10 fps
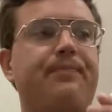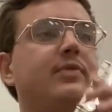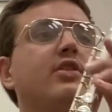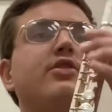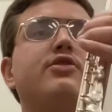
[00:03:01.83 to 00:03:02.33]

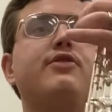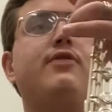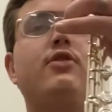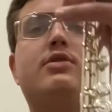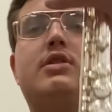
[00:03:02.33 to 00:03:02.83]
this is your
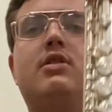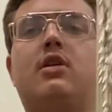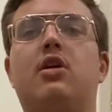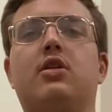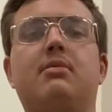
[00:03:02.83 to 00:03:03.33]
flute
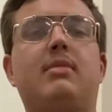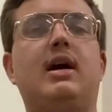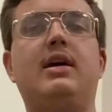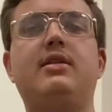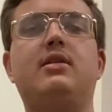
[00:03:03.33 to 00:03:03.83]
all
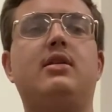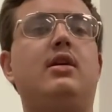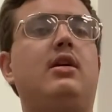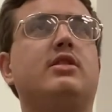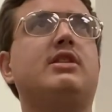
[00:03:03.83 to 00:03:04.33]
combined.
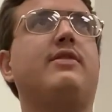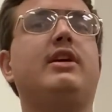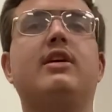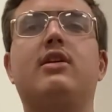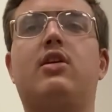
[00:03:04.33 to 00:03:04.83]
See if I can
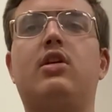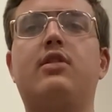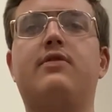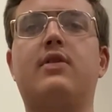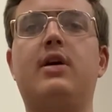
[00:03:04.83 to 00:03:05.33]
get it all in
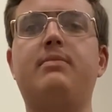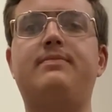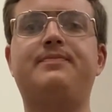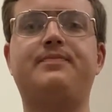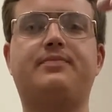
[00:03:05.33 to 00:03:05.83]
frame.
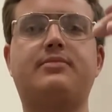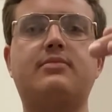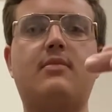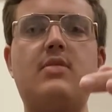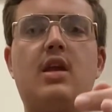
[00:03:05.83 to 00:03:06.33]

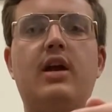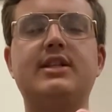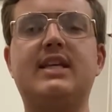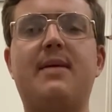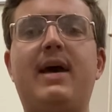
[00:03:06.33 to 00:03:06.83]
You can
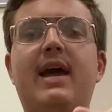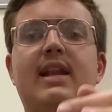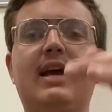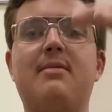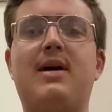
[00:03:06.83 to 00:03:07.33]
see I'm
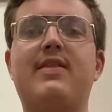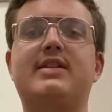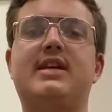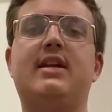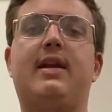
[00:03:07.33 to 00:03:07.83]
handling it by the
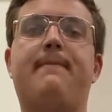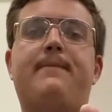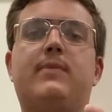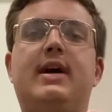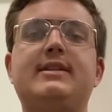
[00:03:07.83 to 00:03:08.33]
tenon,
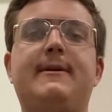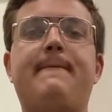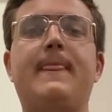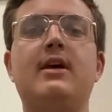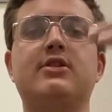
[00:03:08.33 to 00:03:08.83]
right?
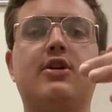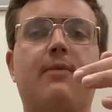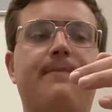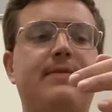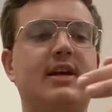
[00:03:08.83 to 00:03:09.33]
So
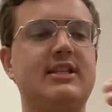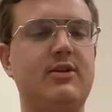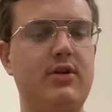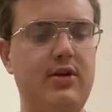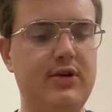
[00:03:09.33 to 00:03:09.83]
next thing
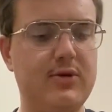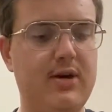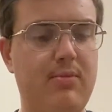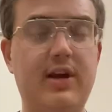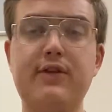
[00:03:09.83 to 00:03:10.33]
we're going to do is we're going to
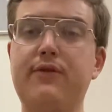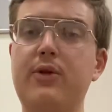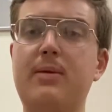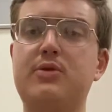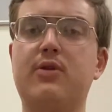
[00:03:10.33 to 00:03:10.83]
bring the flute
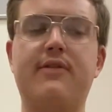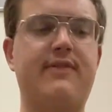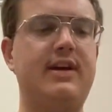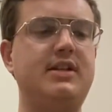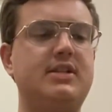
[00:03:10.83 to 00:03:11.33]
up to our
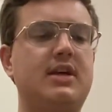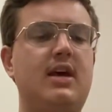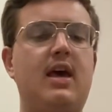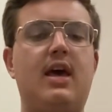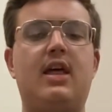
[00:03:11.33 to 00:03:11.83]
face.
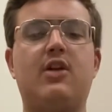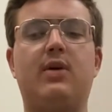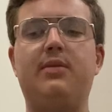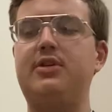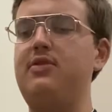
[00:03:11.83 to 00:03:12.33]
And the
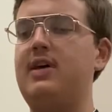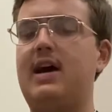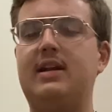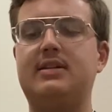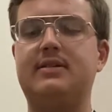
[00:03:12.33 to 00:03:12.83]
way we do
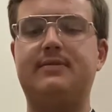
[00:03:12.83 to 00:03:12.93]
that